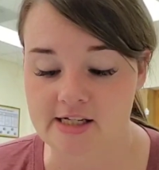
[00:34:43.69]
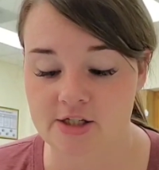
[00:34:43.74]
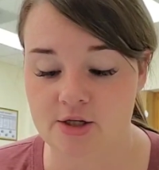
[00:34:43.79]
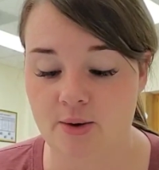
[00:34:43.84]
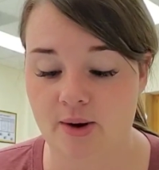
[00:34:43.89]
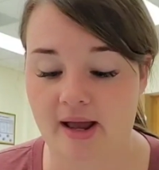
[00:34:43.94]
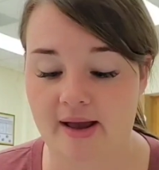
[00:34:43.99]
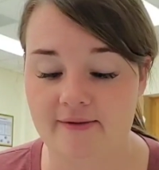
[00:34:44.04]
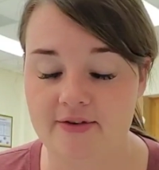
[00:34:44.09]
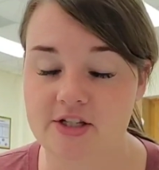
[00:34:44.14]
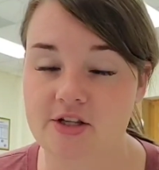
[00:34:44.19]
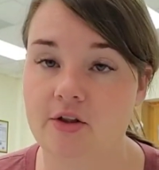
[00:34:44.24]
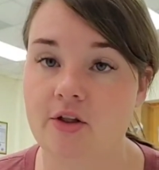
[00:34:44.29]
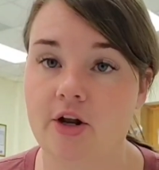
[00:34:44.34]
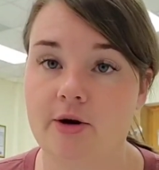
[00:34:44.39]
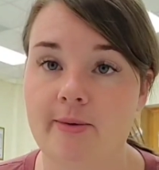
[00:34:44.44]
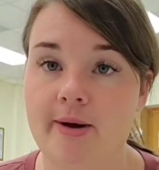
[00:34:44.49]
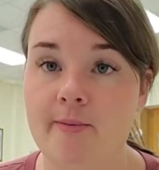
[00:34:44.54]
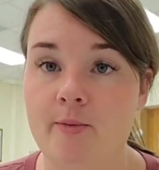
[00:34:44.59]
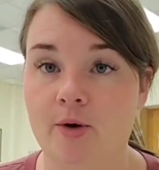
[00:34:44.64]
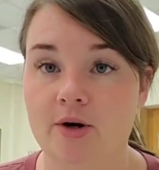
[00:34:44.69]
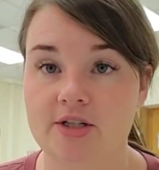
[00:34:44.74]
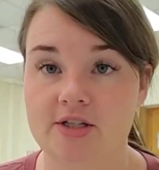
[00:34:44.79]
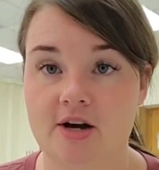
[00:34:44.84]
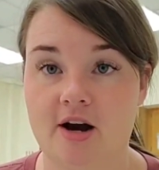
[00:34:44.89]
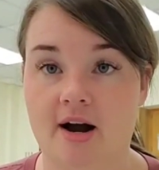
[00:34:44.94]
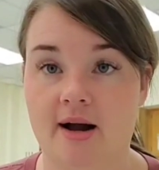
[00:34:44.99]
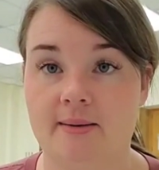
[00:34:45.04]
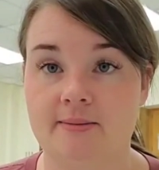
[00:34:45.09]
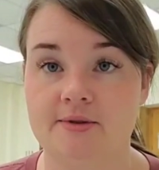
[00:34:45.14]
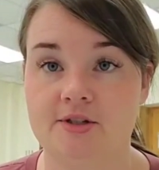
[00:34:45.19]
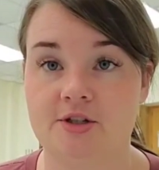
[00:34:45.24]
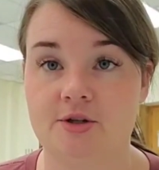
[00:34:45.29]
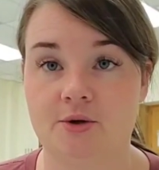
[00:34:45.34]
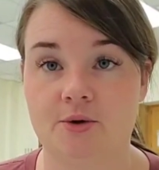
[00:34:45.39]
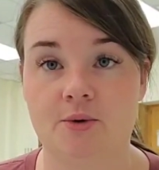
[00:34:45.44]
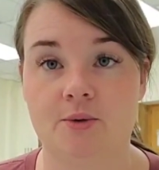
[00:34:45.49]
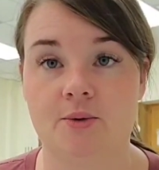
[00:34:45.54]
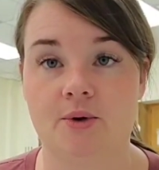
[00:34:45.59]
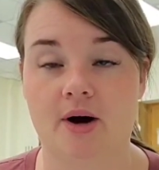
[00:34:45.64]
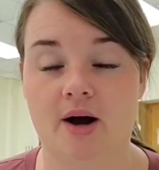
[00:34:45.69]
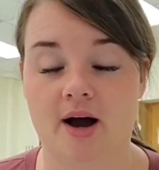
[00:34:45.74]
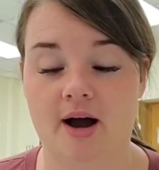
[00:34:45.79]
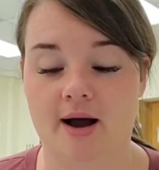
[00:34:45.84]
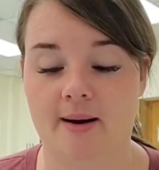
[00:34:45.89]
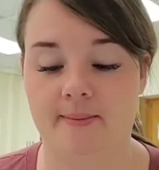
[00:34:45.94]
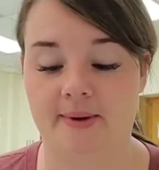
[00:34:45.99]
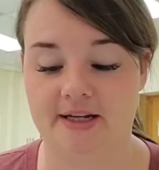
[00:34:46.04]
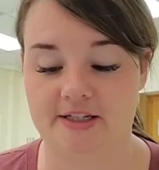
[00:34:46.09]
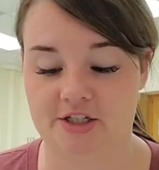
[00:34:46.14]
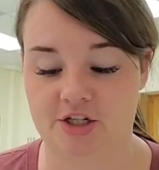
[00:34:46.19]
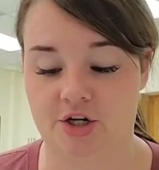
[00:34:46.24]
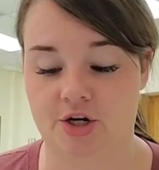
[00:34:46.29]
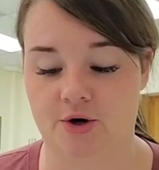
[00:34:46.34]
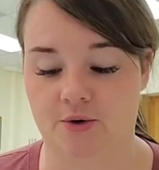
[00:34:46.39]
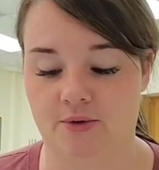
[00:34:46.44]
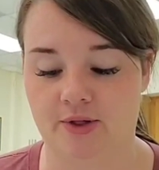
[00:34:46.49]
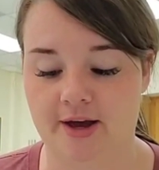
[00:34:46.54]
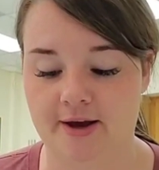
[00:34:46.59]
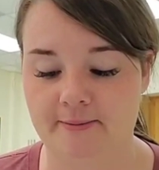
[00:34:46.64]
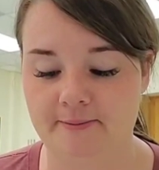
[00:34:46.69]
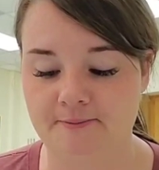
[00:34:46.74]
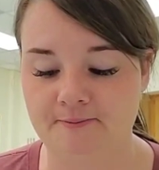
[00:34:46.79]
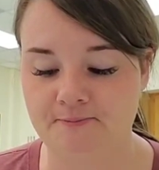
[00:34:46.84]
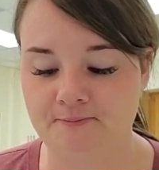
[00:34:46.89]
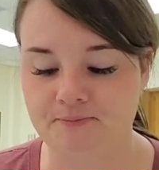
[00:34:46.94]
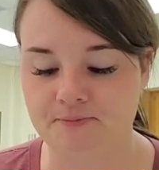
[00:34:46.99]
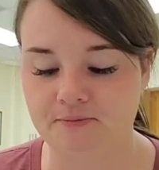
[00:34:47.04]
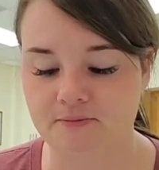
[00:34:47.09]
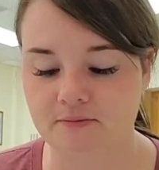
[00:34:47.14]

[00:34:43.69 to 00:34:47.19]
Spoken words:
So it gave us a little bit more time to get to know them.